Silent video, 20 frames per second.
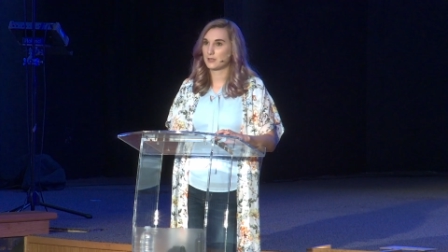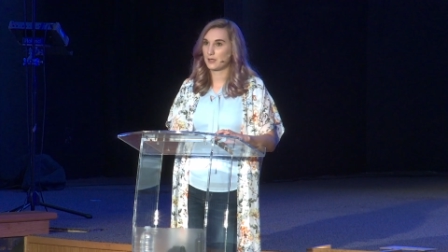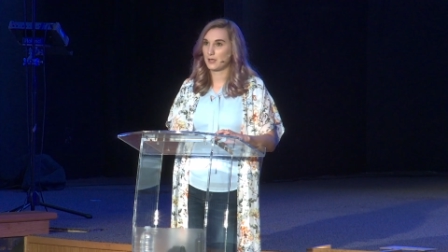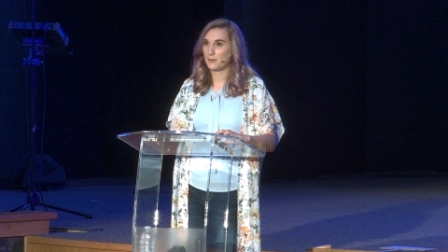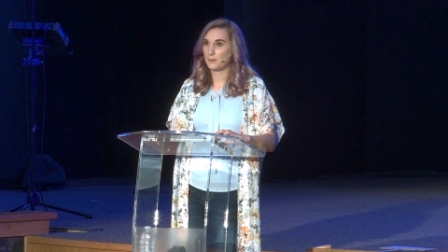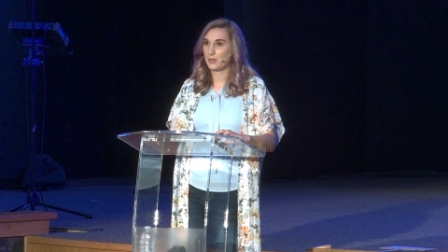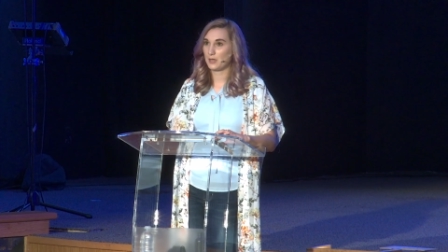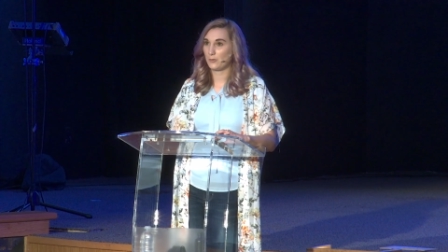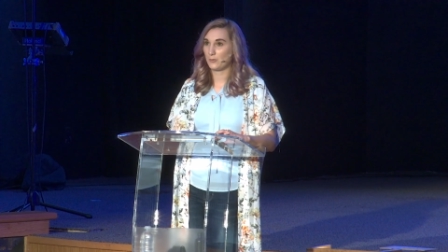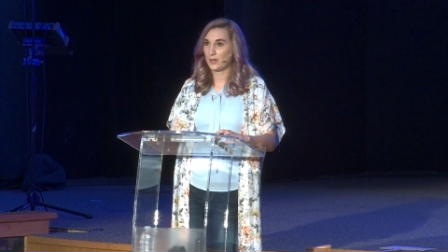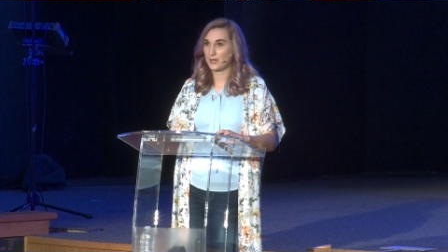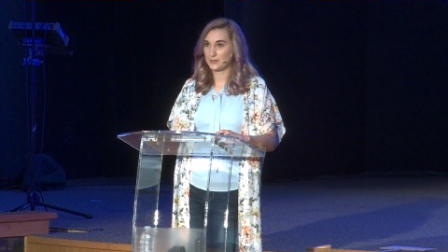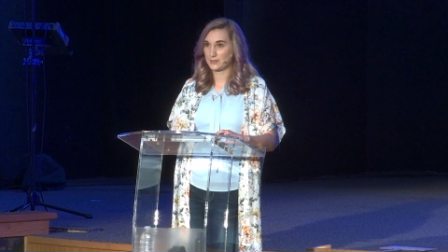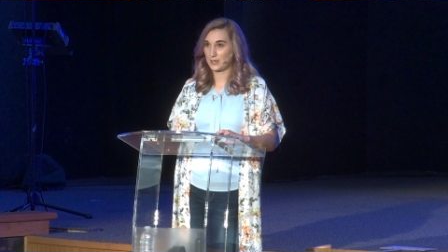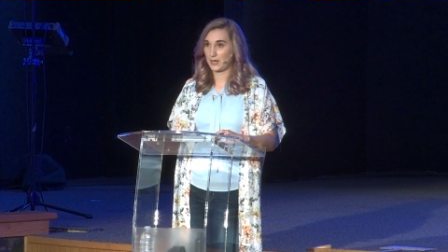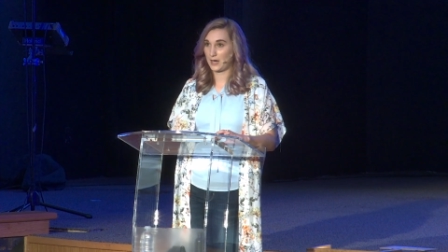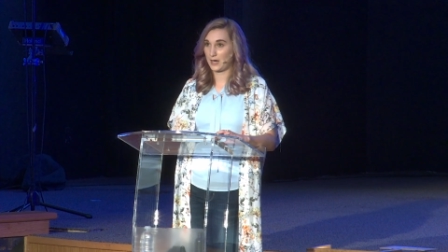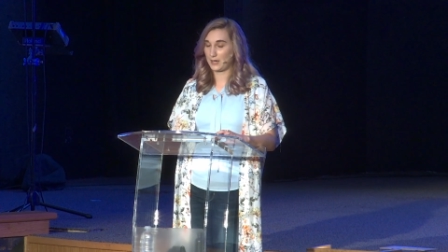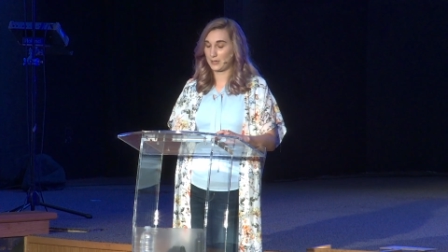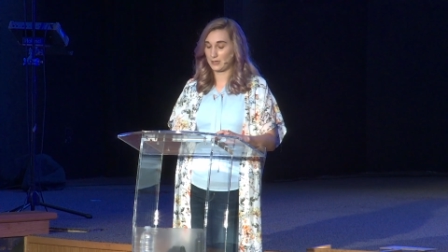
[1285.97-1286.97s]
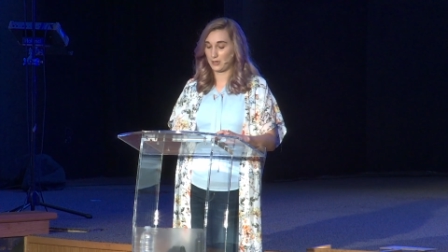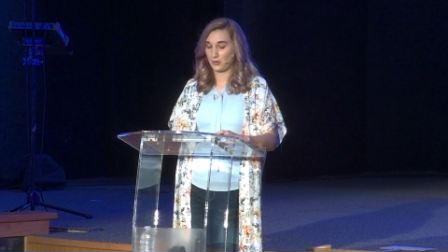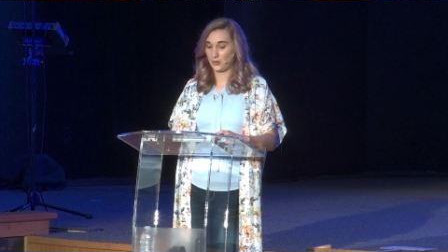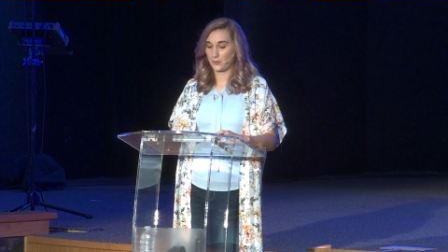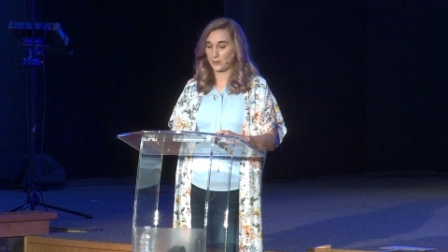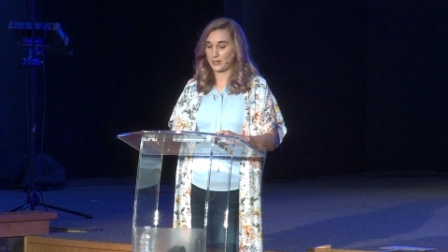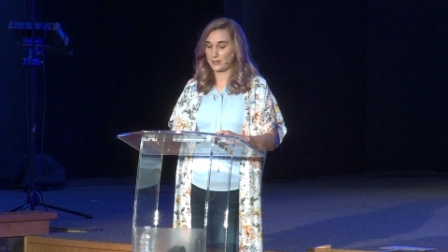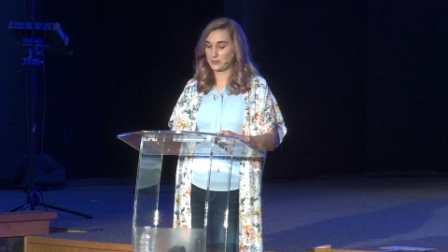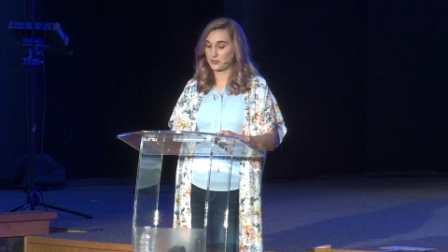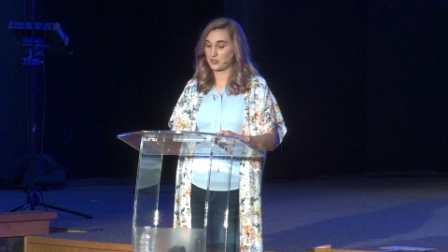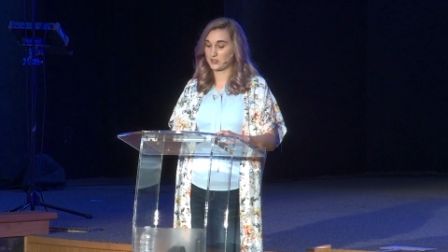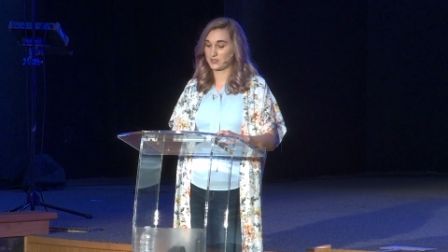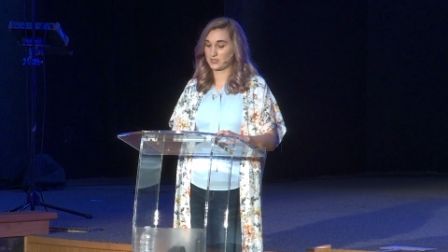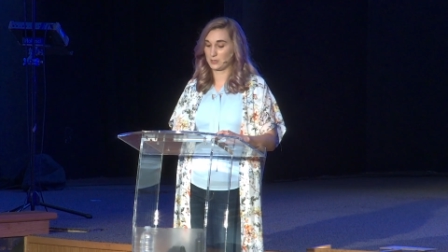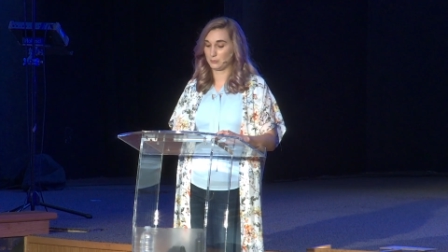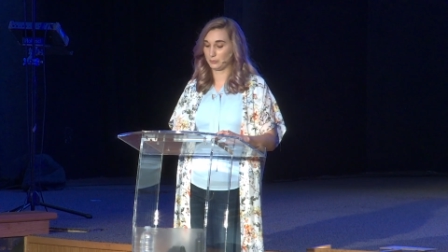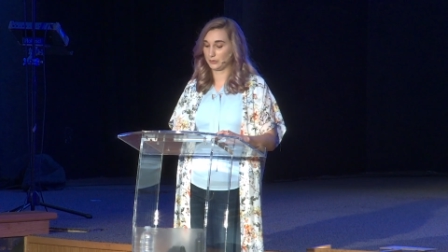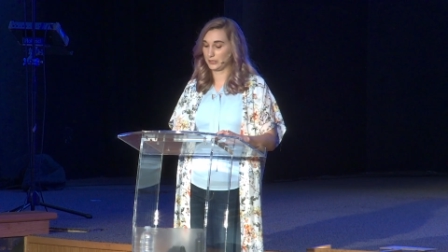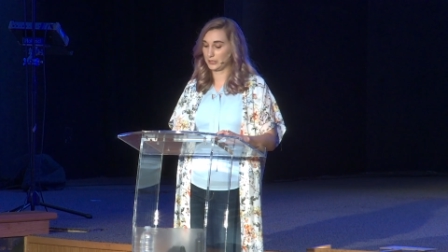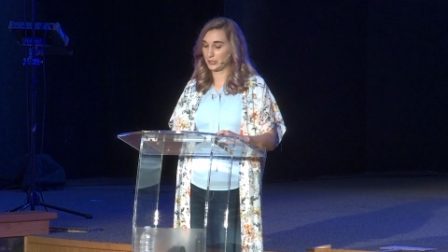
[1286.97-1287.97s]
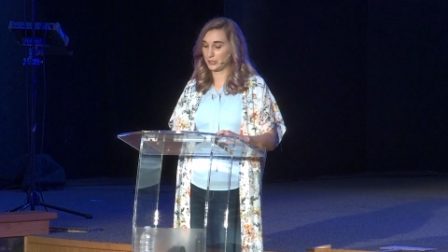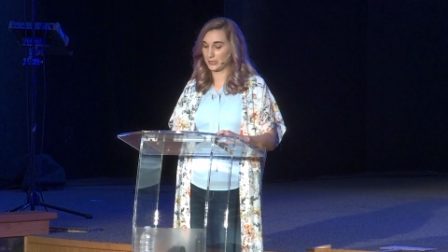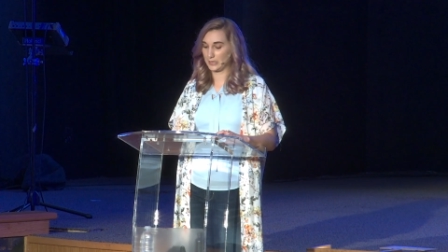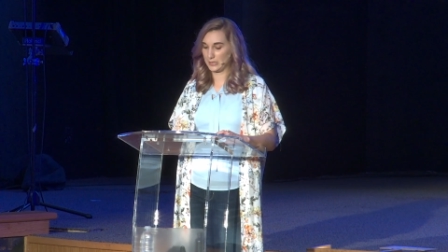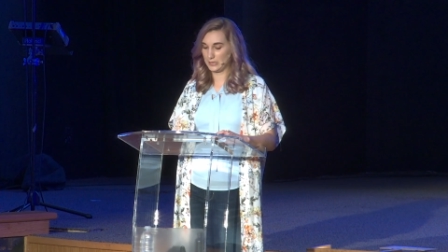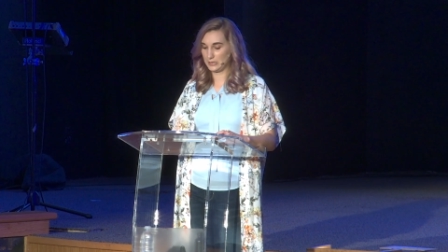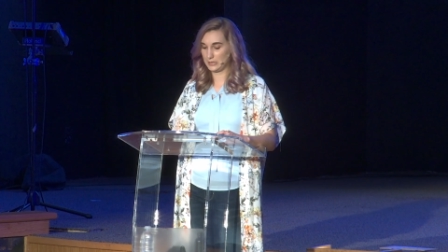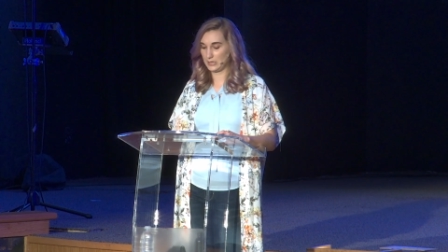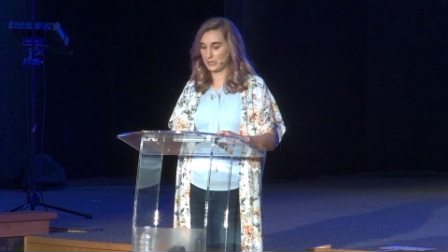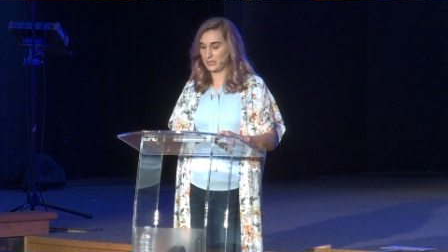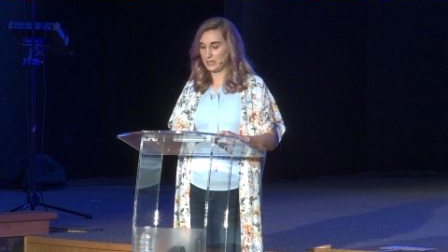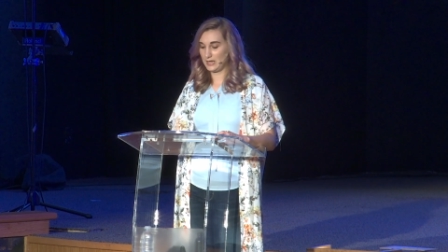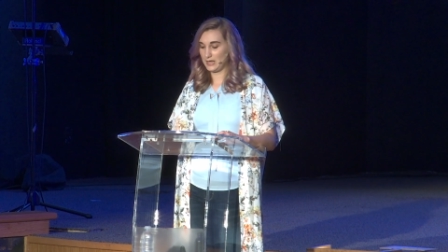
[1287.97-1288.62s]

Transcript: to them in ways that I otherwise just simply couldn't